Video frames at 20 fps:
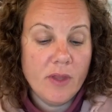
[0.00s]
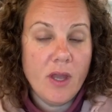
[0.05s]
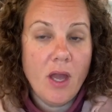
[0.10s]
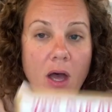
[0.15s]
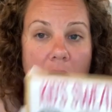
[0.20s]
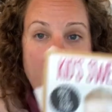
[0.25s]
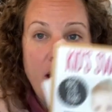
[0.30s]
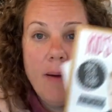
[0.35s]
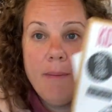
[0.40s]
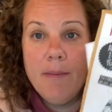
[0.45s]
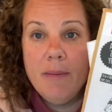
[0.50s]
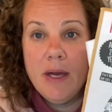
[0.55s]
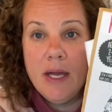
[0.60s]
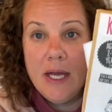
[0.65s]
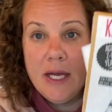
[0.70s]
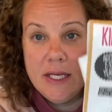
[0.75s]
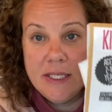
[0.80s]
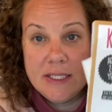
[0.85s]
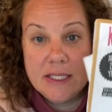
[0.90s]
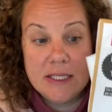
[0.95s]

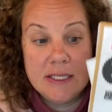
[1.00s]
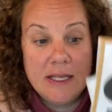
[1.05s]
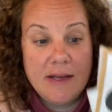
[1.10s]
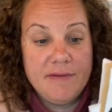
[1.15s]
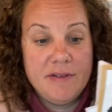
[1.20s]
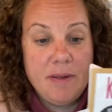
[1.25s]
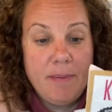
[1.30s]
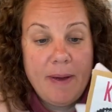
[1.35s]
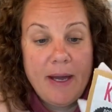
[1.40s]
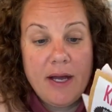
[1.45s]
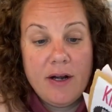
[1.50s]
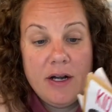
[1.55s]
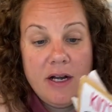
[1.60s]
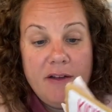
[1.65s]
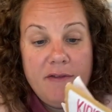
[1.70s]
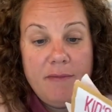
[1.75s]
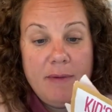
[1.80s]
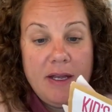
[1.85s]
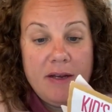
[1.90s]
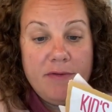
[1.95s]
It's a lovely pattern
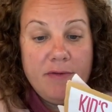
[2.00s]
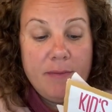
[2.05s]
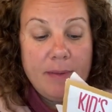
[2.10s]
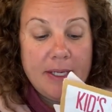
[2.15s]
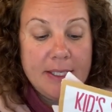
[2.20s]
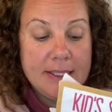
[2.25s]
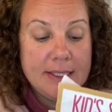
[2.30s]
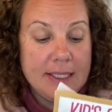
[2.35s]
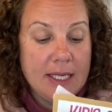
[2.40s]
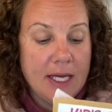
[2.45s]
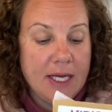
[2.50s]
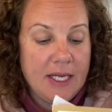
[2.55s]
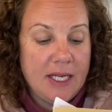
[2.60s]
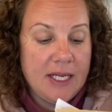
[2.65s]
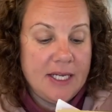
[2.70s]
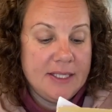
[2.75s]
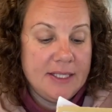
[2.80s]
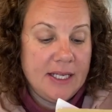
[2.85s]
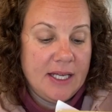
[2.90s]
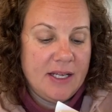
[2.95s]
I've made for my son.
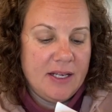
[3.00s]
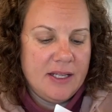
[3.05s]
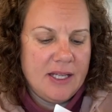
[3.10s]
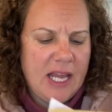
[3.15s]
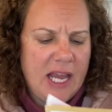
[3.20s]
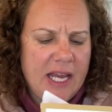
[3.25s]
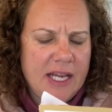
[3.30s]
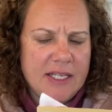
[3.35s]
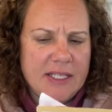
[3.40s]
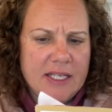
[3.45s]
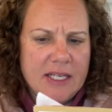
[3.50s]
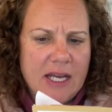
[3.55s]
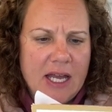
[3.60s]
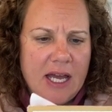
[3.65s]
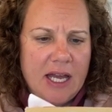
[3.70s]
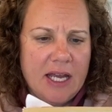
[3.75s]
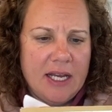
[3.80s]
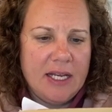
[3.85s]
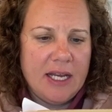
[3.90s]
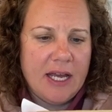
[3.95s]
He's at the 8 to
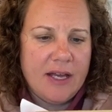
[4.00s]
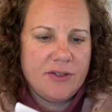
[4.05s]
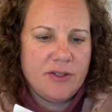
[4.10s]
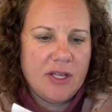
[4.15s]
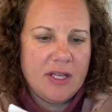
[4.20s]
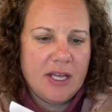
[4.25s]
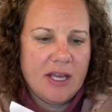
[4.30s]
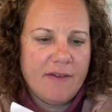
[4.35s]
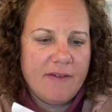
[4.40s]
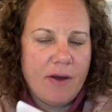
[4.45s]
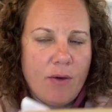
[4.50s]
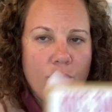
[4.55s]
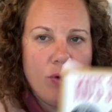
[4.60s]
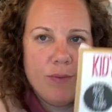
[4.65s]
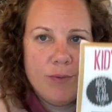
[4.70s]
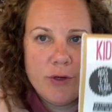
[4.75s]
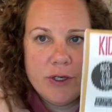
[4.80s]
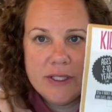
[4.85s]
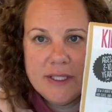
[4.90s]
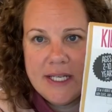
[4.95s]
9 now, so I think I've got
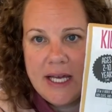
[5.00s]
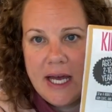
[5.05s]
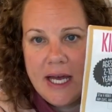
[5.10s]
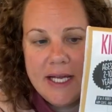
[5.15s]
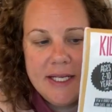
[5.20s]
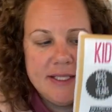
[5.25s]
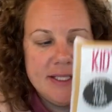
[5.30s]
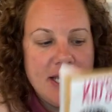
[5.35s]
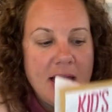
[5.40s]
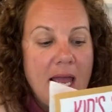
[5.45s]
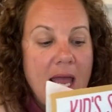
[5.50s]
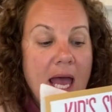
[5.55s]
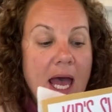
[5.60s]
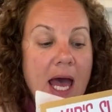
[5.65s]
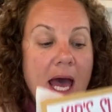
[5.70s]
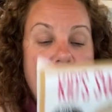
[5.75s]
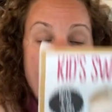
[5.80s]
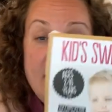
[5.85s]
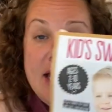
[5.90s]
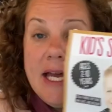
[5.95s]
one more size.
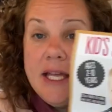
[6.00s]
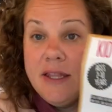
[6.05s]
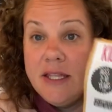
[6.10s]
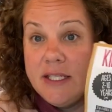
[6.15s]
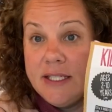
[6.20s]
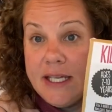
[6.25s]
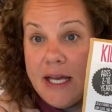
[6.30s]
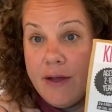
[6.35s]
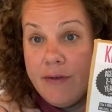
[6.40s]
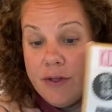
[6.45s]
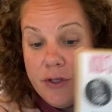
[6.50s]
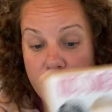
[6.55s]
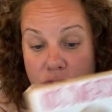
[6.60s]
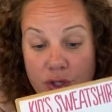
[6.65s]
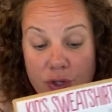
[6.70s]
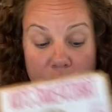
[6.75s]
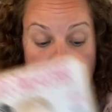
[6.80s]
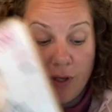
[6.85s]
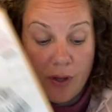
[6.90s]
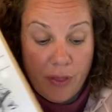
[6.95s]
I cut this out in the
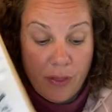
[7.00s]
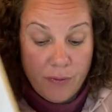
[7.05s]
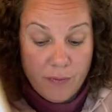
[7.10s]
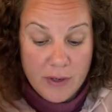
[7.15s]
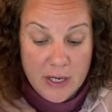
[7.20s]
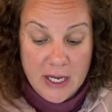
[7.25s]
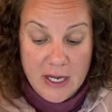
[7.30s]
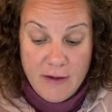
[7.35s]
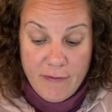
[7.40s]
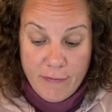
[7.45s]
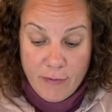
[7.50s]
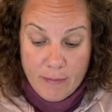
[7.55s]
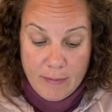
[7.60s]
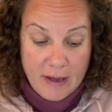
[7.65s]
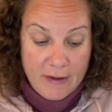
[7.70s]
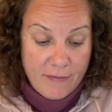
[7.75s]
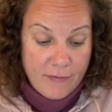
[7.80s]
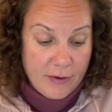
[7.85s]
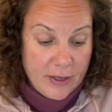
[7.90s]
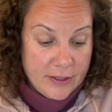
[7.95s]
2 to 3 for my
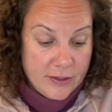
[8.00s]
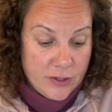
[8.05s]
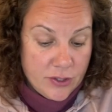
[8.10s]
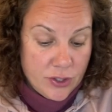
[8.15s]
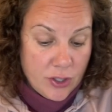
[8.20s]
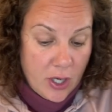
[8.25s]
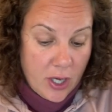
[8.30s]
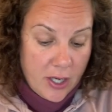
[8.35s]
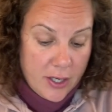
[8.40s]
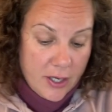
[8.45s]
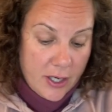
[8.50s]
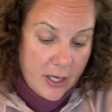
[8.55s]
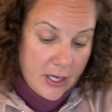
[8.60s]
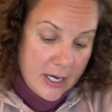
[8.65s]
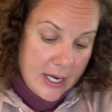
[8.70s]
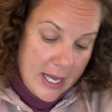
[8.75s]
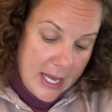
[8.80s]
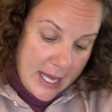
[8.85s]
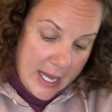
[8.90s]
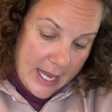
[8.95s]
friend's daughter,
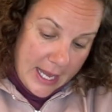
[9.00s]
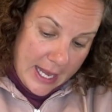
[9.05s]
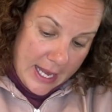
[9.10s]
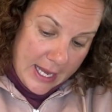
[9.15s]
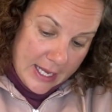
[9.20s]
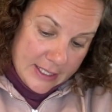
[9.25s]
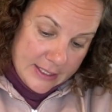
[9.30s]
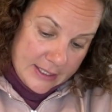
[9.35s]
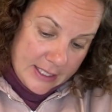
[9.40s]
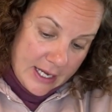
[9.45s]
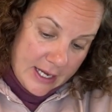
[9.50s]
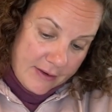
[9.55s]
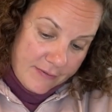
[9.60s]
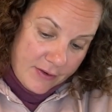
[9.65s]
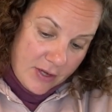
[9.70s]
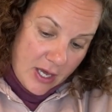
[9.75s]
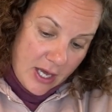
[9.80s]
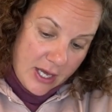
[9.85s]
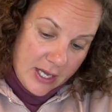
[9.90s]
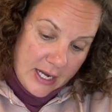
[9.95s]
and I've
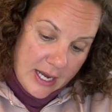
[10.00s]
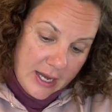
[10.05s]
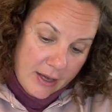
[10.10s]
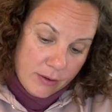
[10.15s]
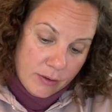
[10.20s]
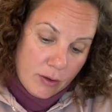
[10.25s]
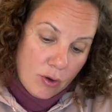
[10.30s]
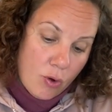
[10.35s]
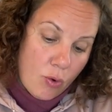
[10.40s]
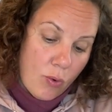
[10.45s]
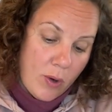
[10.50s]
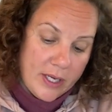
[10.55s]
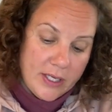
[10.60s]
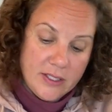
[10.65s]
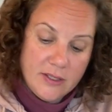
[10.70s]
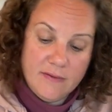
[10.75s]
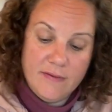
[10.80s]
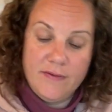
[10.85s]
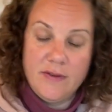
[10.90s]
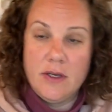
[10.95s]
cut out
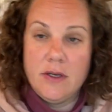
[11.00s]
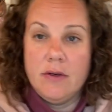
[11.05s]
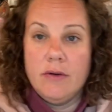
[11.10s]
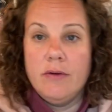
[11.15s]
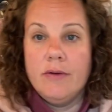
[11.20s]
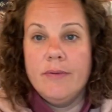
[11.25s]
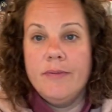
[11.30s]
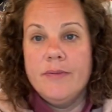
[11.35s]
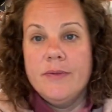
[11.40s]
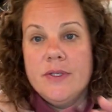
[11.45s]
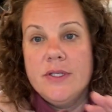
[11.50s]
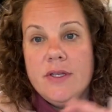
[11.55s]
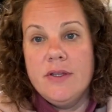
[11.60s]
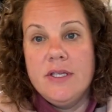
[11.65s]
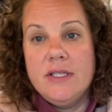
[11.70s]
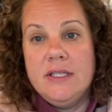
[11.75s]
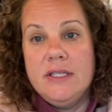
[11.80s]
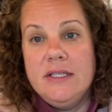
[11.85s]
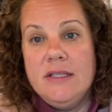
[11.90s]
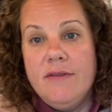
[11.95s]
quite a few. So
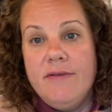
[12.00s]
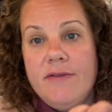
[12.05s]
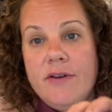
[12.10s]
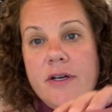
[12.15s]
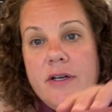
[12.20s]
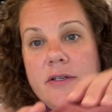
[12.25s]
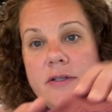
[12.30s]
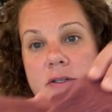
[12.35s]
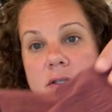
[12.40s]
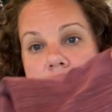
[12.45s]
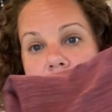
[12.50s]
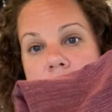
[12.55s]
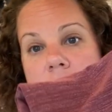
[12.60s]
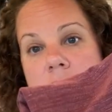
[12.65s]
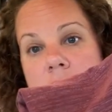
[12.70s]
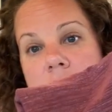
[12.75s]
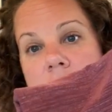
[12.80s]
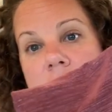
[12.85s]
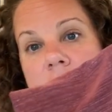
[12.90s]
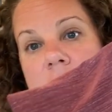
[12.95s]
this is the first.
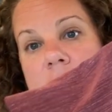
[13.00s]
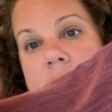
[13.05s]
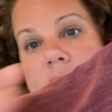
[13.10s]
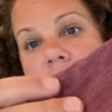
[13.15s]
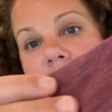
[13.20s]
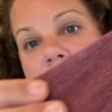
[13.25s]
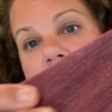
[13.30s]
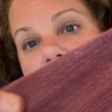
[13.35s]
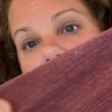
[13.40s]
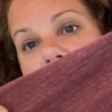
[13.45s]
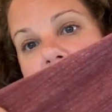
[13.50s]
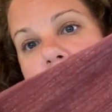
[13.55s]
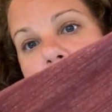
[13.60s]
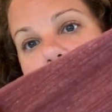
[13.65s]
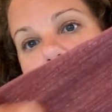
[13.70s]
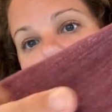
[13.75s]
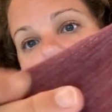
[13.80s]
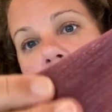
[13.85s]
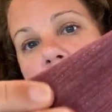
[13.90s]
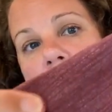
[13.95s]
It's this like
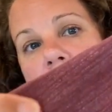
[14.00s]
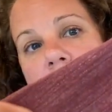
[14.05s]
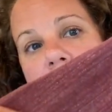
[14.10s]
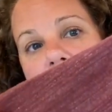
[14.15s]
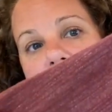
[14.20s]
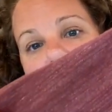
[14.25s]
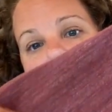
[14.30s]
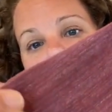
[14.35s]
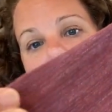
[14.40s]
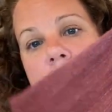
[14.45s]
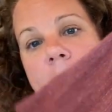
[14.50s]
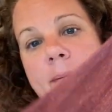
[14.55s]
marled